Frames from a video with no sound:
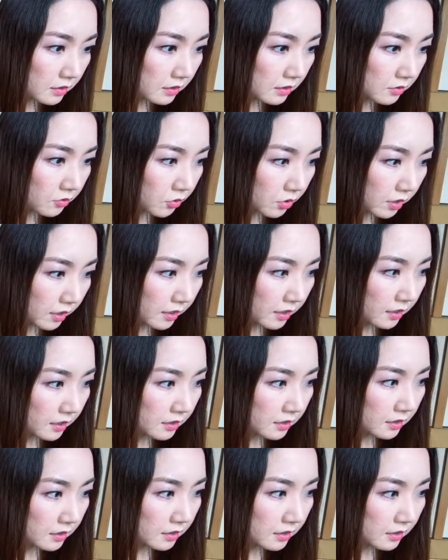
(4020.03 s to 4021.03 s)
Okay.
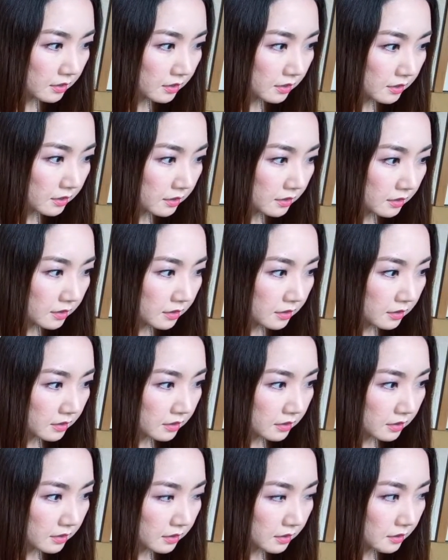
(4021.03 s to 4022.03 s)

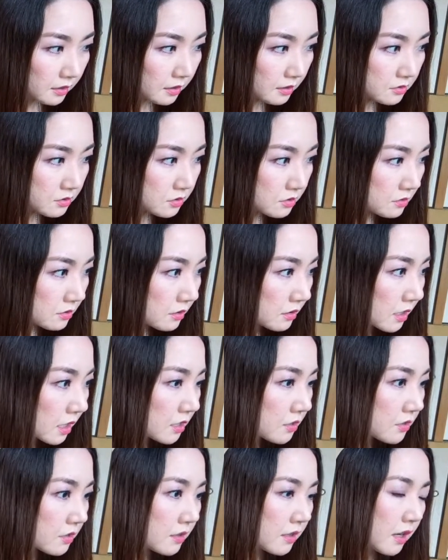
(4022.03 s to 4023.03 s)
I should look
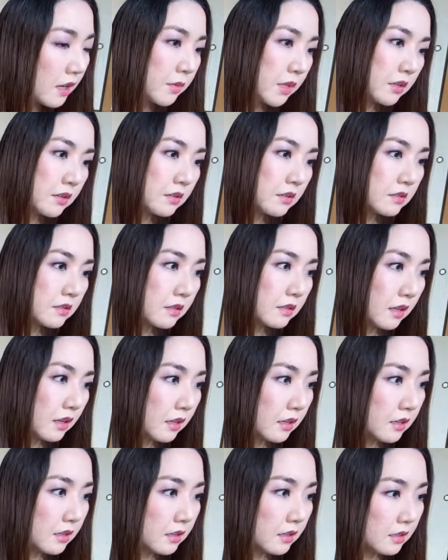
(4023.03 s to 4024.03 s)
into that because,
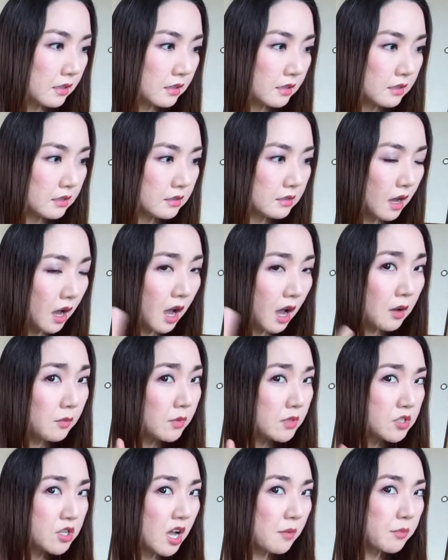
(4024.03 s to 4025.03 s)
like, I'm a
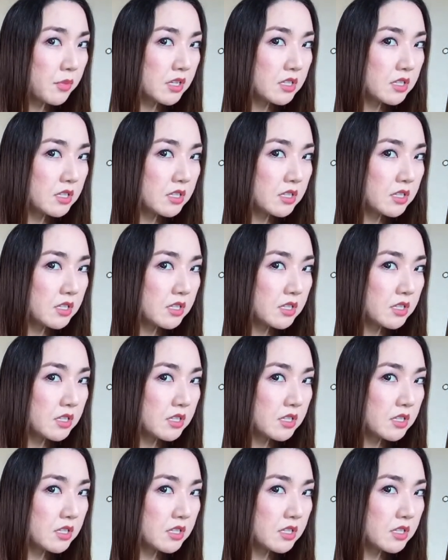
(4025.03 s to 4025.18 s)
Japanese